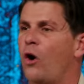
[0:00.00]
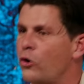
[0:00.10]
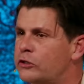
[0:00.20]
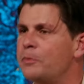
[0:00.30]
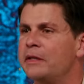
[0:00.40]

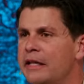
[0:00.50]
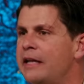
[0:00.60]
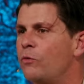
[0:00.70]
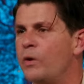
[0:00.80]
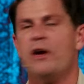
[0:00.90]

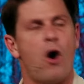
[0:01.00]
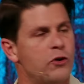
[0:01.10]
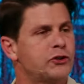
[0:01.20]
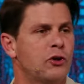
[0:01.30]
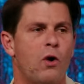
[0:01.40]
ultimately we
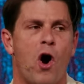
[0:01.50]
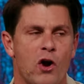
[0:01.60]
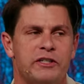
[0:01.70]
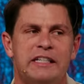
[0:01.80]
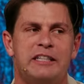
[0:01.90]
also
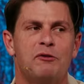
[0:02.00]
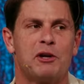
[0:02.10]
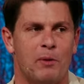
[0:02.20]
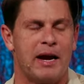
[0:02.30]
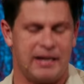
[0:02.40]
are
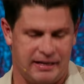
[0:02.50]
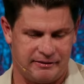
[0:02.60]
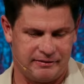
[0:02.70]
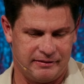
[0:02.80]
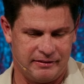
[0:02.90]
deteriorating.
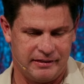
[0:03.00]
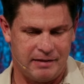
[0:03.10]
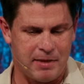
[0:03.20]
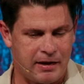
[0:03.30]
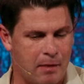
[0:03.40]
It
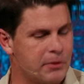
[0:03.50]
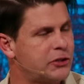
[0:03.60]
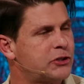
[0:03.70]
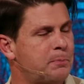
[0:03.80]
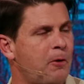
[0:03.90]
may come as
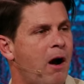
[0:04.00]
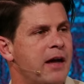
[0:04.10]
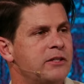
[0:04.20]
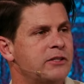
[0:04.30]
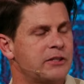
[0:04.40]
a
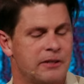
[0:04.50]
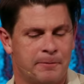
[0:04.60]
surprise.